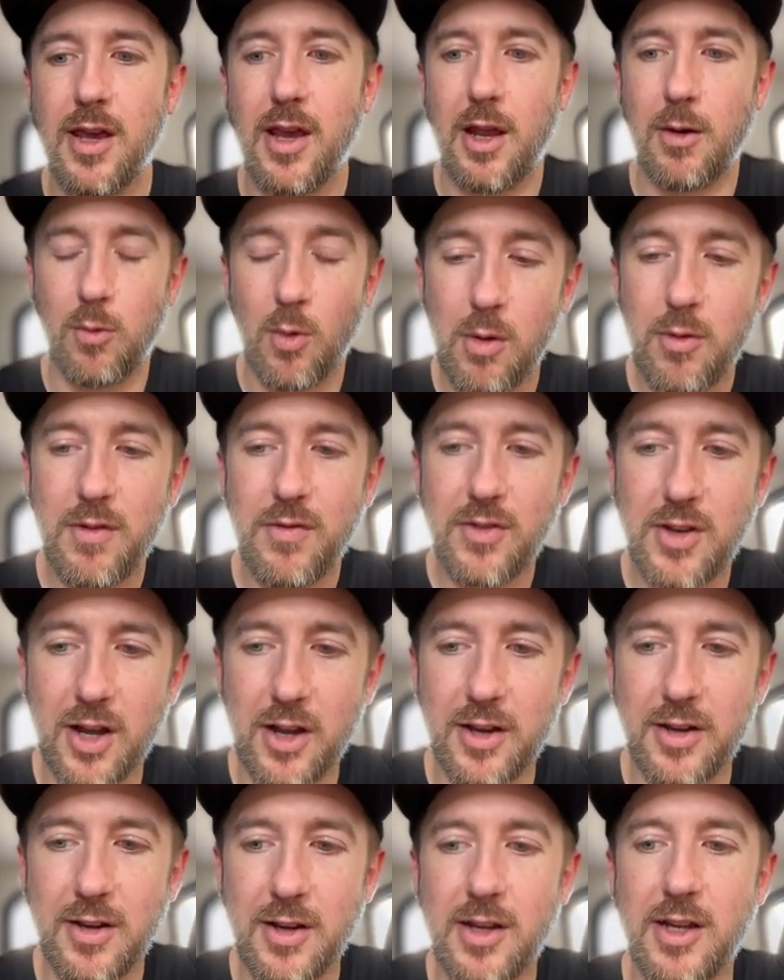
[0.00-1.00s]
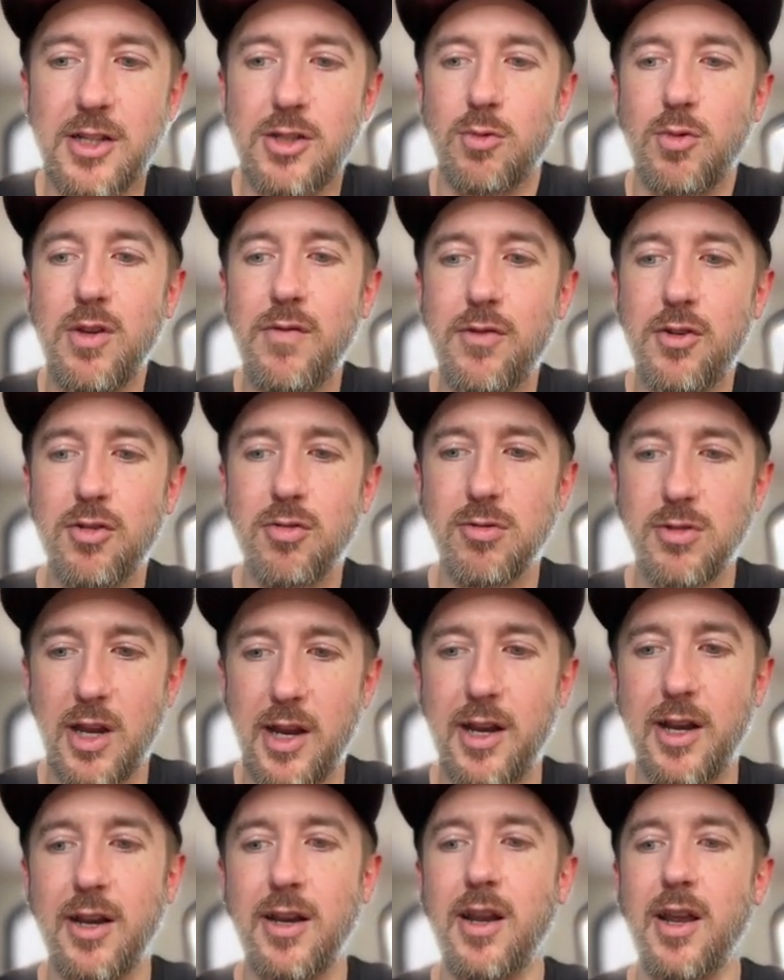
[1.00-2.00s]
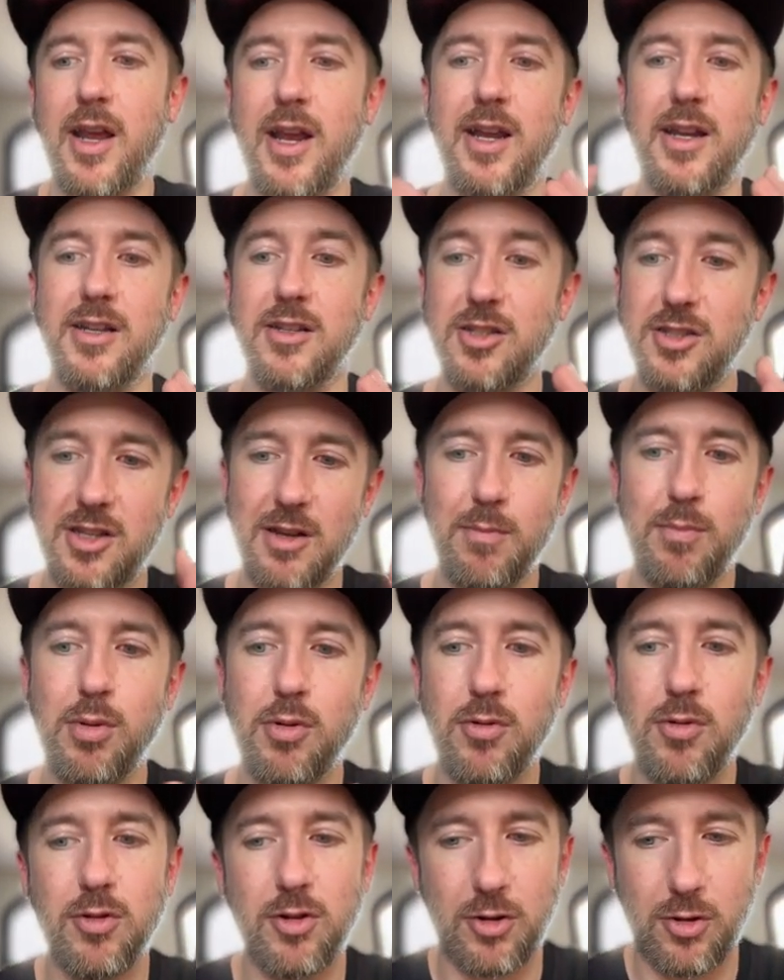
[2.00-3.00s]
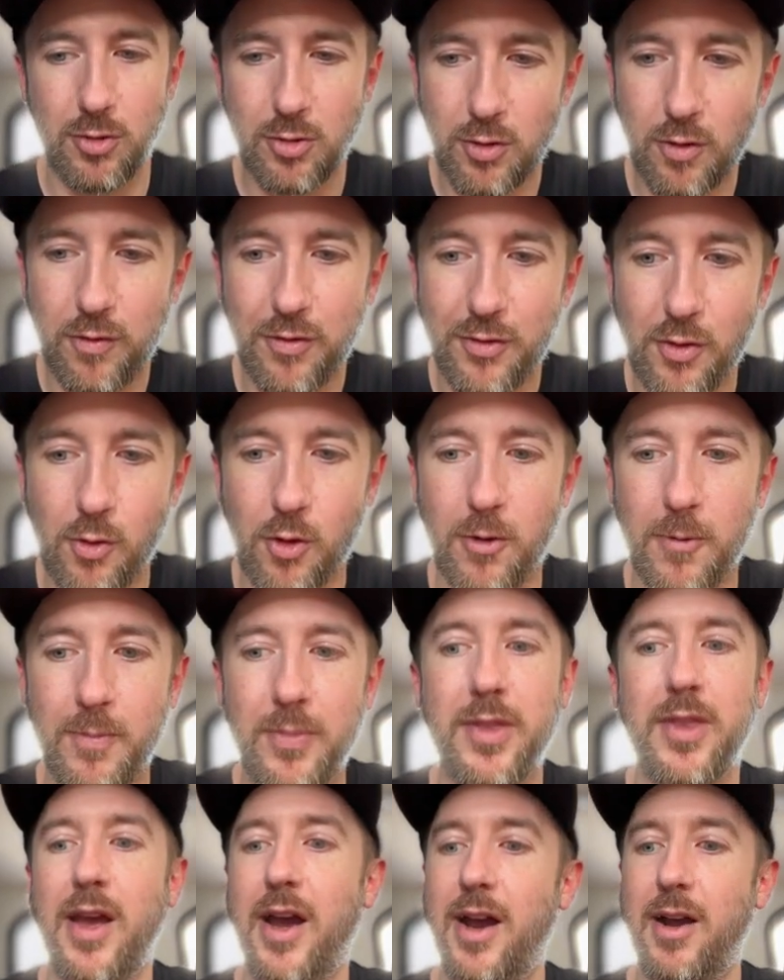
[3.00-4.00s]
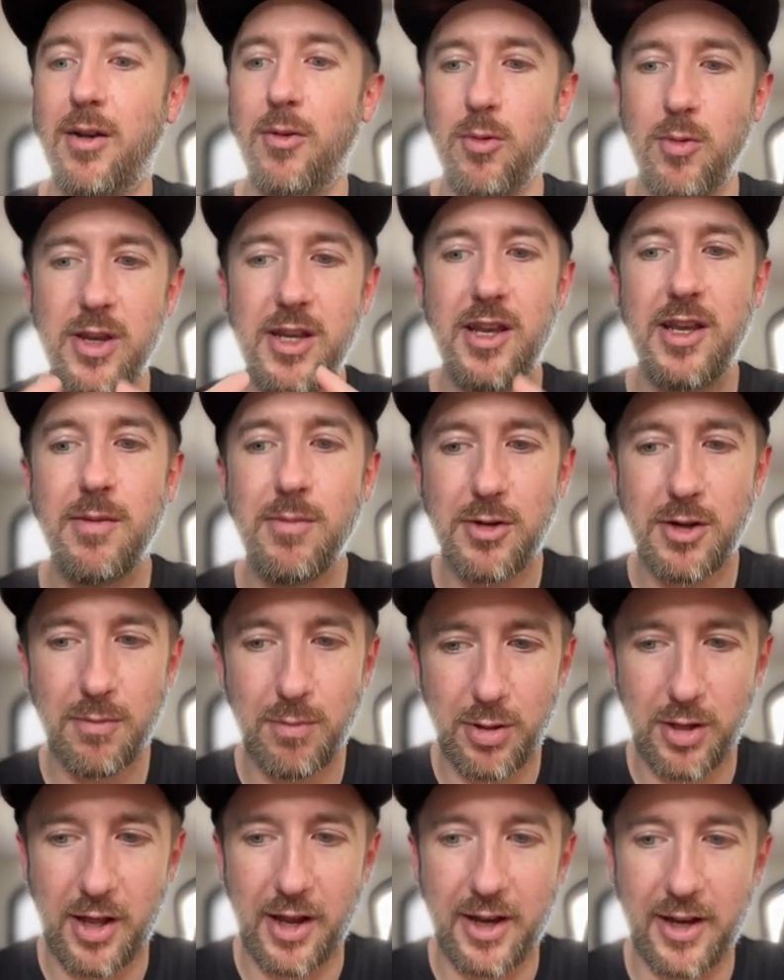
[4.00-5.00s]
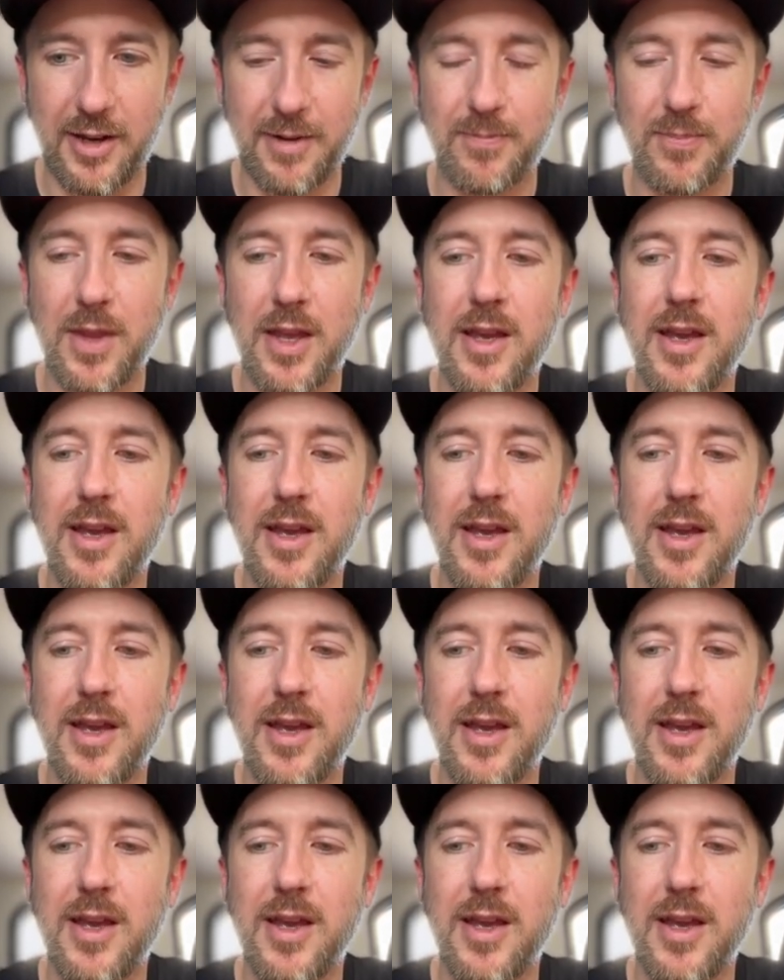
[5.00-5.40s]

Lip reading: And what we've done is we've created a simple Google form that we keep compliant.